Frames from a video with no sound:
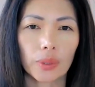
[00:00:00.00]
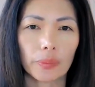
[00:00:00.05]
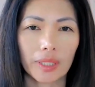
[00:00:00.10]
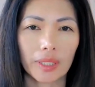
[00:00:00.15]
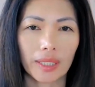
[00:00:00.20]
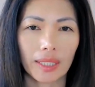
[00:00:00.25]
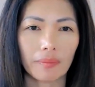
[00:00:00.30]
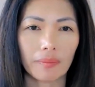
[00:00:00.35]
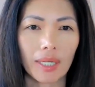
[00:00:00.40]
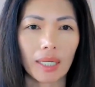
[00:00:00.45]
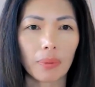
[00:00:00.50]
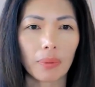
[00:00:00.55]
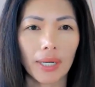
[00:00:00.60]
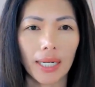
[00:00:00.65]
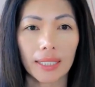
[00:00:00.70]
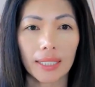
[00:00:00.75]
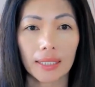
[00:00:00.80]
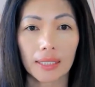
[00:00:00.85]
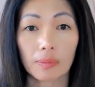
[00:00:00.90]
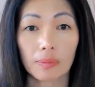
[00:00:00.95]
women in my
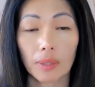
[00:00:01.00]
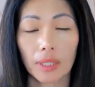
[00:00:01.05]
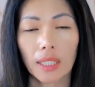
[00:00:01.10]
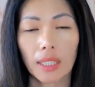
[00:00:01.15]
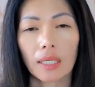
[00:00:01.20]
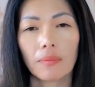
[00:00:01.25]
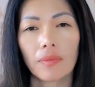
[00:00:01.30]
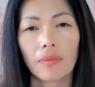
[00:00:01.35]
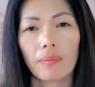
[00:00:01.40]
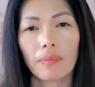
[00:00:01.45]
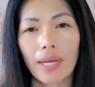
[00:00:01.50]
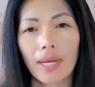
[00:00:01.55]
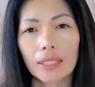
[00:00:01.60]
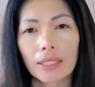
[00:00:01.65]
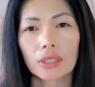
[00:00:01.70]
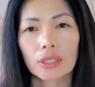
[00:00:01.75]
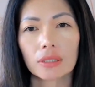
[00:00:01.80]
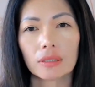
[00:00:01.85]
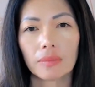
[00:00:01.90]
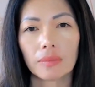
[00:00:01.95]
practice become the
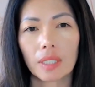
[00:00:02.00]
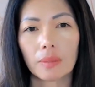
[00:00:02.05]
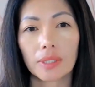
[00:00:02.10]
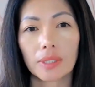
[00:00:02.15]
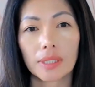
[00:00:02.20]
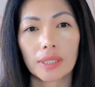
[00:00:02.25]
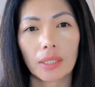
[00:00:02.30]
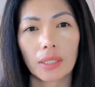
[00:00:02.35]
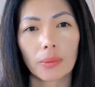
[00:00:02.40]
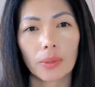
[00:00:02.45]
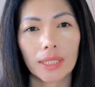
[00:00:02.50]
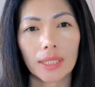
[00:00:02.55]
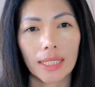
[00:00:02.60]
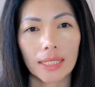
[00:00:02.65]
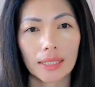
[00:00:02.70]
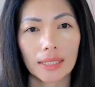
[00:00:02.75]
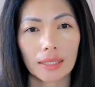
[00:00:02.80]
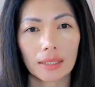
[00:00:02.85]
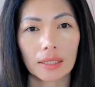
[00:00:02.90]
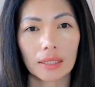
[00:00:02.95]
magical mamas they were
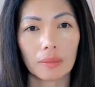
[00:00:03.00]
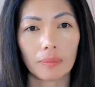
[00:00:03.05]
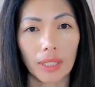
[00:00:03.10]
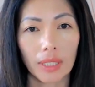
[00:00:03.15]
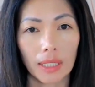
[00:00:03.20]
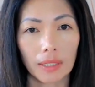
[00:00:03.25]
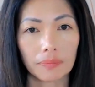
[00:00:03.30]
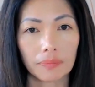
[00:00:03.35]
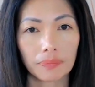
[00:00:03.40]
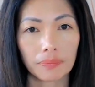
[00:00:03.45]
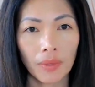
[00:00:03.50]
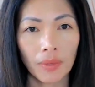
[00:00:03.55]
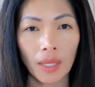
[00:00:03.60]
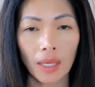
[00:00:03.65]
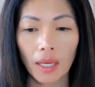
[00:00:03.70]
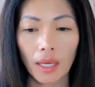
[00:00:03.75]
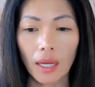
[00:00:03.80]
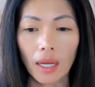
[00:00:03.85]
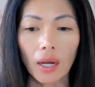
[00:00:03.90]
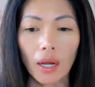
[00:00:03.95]
destined to be.
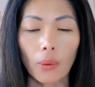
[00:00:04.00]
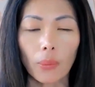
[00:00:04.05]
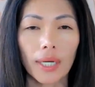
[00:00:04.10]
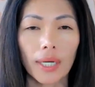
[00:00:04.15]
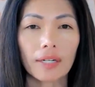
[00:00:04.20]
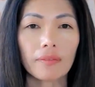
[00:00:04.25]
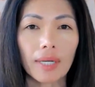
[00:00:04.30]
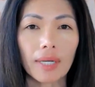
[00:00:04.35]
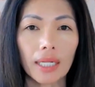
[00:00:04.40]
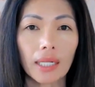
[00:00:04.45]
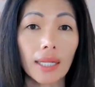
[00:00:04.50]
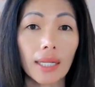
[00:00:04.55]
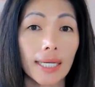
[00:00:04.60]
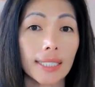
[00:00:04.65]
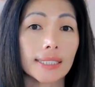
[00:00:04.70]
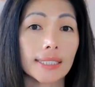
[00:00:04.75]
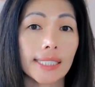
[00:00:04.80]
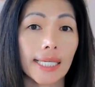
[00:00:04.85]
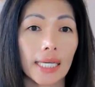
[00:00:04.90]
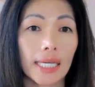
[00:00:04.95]
One of my
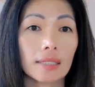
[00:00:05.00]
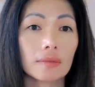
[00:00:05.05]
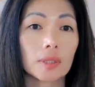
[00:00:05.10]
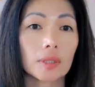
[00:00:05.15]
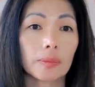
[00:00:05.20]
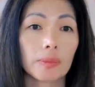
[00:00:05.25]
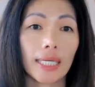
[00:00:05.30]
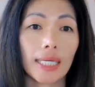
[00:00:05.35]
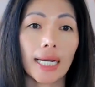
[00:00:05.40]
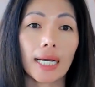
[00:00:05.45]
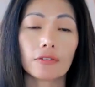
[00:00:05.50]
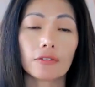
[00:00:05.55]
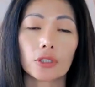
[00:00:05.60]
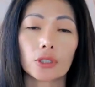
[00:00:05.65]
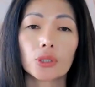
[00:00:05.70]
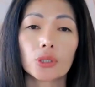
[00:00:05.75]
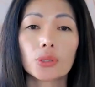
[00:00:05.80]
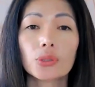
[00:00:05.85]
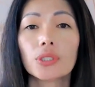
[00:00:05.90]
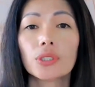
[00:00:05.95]
clients came to me after
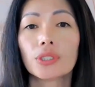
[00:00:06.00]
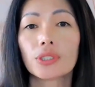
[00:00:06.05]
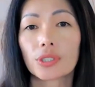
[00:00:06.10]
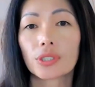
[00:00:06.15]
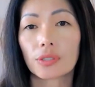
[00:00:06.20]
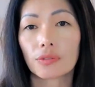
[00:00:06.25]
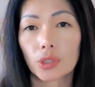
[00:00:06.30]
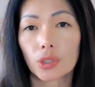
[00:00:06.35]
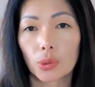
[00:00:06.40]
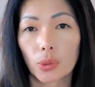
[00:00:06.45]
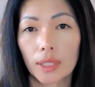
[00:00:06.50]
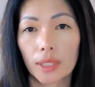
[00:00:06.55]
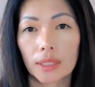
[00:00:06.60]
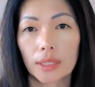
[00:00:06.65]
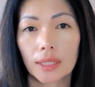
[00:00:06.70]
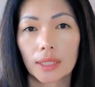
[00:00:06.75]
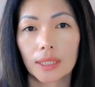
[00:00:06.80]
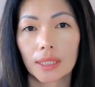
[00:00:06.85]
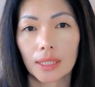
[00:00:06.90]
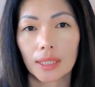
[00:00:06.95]
2 years of
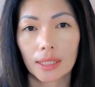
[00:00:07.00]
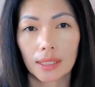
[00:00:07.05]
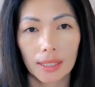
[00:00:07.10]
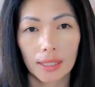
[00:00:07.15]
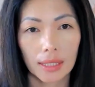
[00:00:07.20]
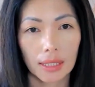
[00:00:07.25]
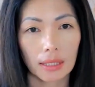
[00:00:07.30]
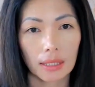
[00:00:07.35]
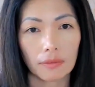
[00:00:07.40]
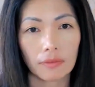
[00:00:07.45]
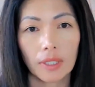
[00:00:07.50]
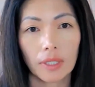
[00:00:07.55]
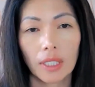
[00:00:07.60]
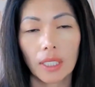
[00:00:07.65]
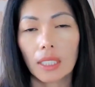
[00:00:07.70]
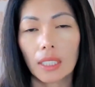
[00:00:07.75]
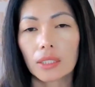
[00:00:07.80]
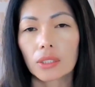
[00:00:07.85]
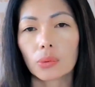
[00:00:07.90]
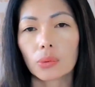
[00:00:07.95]
struggling to conceive.
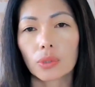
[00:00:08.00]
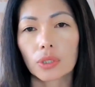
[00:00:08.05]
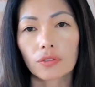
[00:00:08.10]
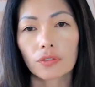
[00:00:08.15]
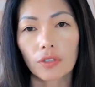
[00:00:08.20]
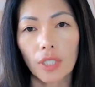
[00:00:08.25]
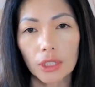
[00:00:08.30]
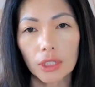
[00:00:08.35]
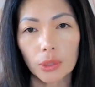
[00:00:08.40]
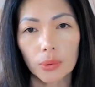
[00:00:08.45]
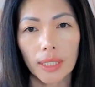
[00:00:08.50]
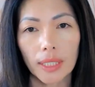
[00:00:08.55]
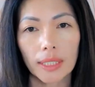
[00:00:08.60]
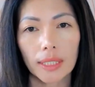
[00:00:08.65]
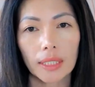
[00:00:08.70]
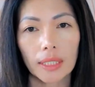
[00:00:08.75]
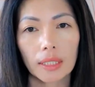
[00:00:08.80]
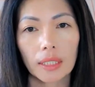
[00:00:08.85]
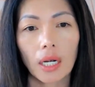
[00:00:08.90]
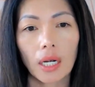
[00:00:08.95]
She was
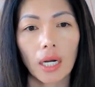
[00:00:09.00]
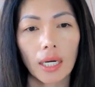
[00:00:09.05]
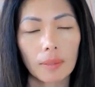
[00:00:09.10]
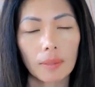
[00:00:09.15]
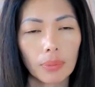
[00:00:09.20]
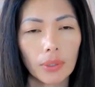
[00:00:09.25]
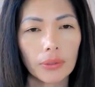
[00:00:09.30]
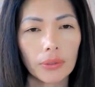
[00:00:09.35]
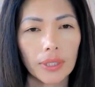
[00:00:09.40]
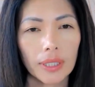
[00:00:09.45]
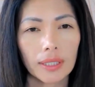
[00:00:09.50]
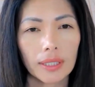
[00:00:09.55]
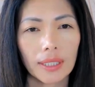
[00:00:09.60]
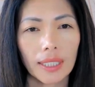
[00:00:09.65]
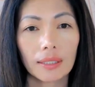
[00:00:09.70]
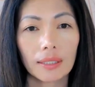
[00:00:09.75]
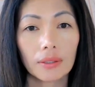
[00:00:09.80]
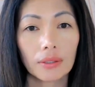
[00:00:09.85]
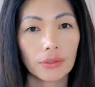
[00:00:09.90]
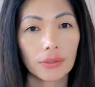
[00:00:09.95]
frustrated, heartbroken,
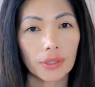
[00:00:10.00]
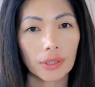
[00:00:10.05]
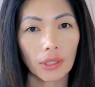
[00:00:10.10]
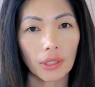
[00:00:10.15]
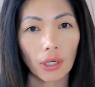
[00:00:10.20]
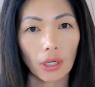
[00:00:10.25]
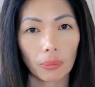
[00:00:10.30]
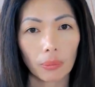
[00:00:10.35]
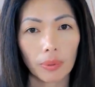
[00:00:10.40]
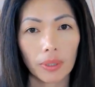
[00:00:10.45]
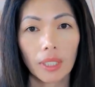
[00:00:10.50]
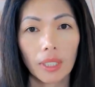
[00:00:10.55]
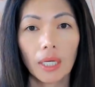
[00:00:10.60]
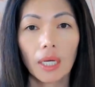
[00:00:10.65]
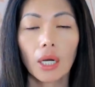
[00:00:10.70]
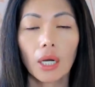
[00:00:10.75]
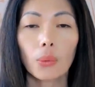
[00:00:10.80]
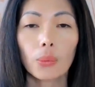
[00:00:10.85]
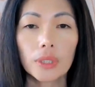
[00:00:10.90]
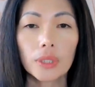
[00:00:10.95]
and losing hope.
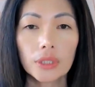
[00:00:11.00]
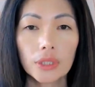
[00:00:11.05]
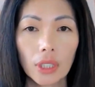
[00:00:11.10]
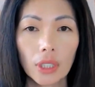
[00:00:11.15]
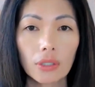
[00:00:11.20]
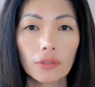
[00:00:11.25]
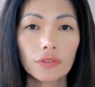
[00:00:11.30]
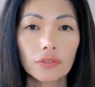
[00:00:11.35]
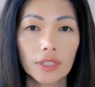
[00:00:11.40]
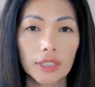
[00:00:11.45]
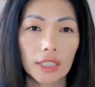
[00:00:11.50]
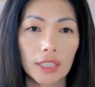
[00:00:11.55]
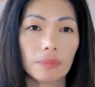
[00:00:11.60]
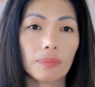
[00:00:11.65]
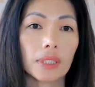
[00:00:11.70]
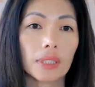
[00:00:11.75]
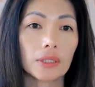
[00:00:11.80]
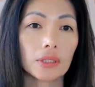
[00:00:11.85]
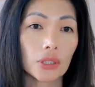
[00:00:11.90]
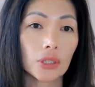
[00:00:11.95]
We dove
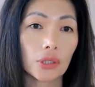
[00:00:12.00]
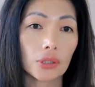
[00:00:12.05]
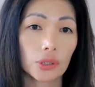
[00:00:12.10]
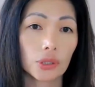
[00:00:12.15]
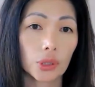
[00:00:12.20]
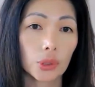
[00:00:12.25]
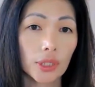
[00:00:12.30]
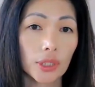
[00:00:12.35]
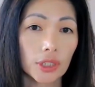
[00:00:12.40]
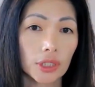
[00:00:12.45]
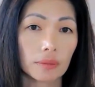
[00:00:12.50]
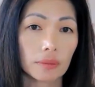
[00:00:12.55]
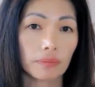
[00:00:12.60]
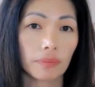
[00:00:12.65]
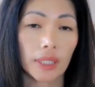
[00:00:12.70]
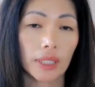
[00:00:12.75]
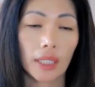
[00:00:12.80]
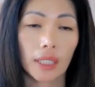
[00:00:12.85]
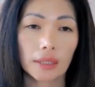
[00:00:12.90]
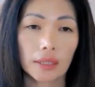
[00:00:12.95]
deep into her nutrition
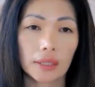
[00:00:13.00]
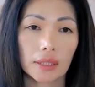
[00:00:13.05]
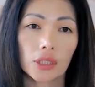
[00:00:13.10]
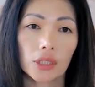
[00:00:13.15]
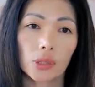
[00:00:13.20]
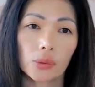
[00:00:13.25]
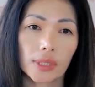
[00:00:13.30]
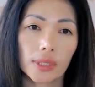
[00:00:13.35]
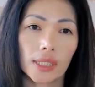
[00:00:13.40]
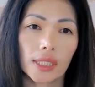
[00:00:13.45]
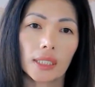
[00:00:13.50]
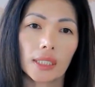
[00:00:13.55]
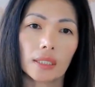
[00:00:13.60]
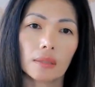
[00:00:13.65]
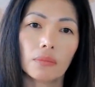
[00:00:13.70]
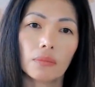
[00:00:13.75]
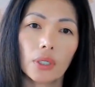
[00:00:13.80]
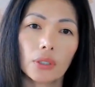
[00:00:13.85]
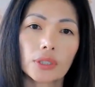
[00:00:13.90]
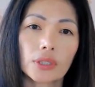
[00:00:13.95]
because she was
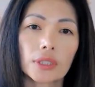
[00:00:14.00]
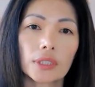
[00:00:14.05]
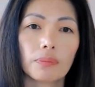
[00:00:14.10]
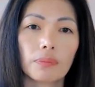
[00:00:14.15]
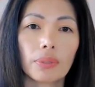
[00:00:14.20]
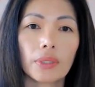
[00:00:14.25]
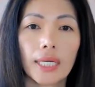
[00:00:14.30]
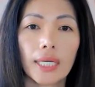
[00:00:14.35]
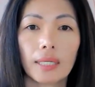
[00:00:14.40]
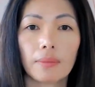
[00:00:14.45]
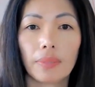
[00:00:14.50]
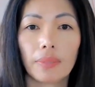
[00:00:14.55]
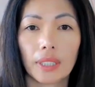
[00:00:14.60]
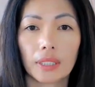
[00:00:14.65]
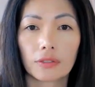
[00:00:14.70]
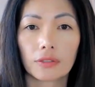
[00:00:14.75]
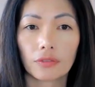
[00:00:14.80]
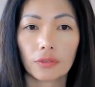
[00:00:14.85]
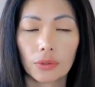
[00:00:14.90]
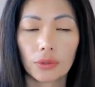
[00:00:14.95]
eating mostly
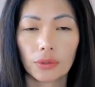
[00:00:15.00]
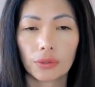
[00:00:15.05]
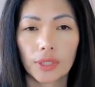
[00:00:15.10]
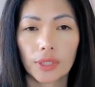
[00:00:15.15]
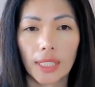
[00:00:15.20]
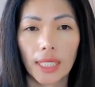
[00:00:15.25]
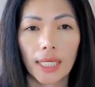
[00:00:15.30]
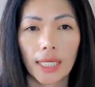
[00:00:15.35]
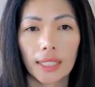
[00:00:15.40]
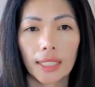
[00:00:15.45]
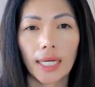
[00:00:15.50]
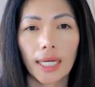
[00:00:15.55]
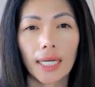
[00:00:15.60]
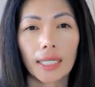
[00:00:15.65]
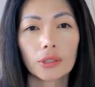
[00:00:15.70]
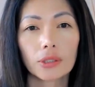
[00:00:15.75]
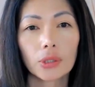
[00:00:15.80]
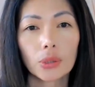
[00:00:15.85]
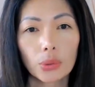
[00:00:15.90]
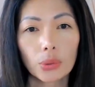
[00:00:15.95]
plant-based foods, and I
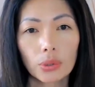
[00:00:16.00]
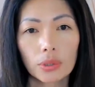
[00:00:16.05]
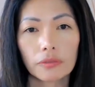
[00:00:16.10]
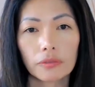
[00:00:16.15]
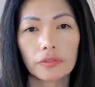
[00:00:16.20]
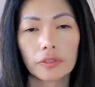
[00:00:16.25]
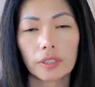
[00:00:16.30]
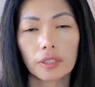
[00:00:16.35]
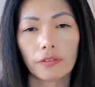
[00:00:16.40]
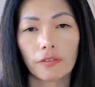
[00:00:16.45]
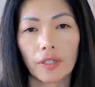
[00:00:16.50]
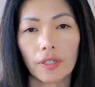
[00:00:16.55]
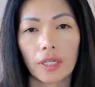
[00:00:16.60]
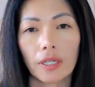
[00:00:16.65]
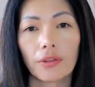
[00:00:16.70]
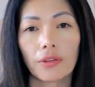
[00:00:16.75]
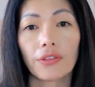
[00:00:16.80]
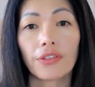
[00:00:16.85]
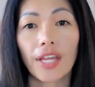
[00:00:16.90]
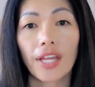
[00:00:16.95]
intuitively
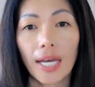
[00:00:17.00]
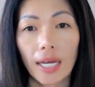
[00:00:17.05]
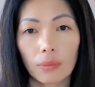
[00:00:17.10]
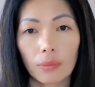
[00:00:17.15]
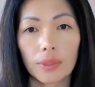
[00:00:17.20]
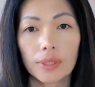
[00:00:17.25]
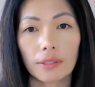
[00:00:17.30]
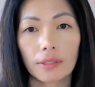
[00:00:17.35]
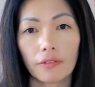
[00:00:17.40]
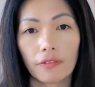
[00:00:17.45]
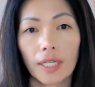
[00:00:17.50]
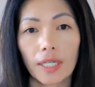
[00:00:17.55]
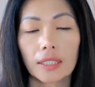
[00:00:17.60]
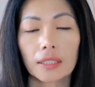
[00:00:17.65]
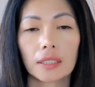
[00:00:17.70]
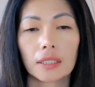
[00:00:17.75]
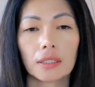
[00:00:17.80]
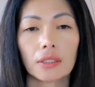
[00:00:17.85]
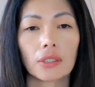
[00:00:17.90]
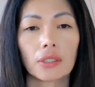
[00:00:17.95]
felt that was
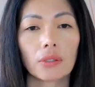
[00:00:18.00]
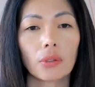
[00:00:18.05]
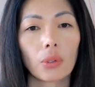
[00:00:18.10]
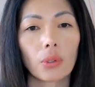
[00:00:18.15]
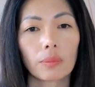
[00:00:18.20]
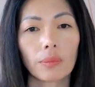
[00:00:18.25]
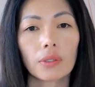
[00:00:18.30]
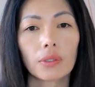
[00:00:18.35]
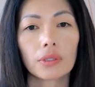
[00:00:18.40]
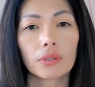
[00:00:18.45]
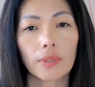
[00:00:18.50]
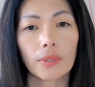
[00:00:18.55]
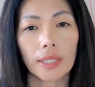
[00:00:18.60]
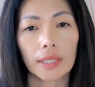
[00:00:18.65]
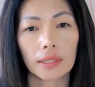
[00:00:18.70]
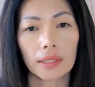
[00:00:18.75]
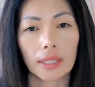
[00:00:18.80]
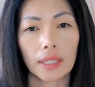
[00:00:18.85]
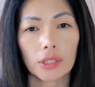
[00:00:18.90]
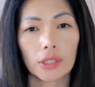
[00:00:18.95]
affecting her hormonal
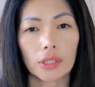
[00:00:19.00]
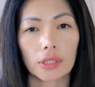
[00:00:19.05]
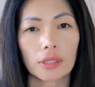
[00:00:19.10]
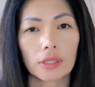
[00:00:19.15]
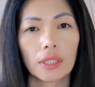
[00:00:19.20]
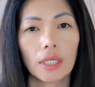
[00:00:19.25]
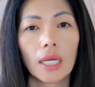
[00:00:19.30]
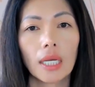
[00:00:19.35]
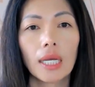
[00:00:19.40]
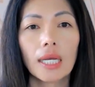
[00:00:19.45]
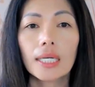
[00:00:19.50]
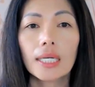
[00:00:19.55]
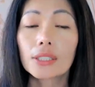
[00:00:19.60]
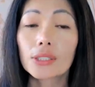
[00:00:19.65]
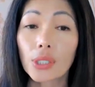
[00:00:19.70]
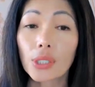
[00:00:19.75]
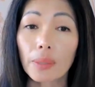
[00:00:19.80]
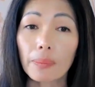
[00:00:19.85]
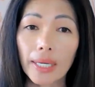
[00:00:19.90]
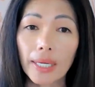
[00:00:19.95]
regulation.
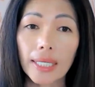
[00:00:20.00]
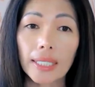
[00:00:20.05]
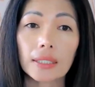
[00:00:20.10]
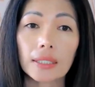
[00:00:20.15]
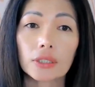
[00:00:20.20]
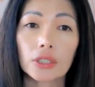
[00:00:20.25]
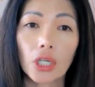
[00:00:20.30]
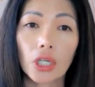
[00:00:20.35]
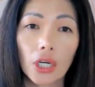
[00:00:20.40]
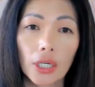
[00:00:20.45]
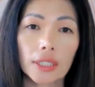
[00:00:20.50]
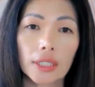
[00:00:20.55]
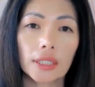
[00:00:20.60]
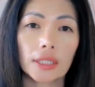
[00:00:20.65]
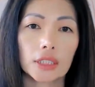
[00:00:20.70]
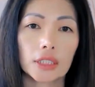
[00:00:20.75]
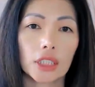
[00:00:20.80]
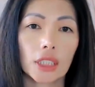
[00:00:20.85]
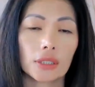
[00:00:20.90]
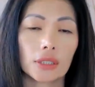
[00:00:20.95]
So I made
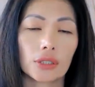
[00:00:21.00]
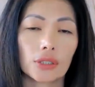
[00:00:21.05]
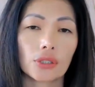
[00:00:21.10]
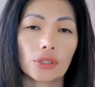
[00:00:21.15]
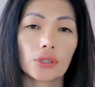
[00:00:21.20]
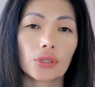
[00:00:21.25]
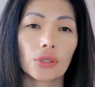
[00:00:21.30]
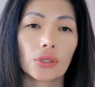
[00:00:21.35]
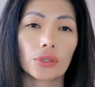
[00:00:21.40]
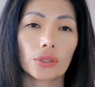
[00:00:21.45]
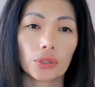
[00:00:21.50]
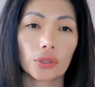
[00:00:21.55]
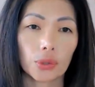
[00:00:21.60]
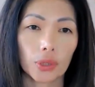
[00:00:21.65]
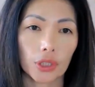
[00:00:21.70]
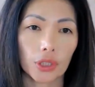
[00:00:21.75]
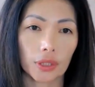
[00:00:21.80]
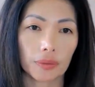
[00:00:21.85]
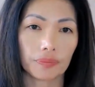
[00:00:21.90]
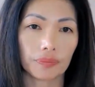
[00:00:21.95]
targeted changes to her
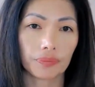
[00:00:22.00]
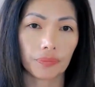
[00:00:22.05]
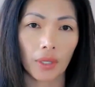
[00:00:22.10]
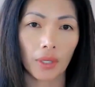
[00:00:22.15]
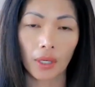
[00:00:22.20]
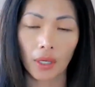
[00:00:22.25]
nutrition.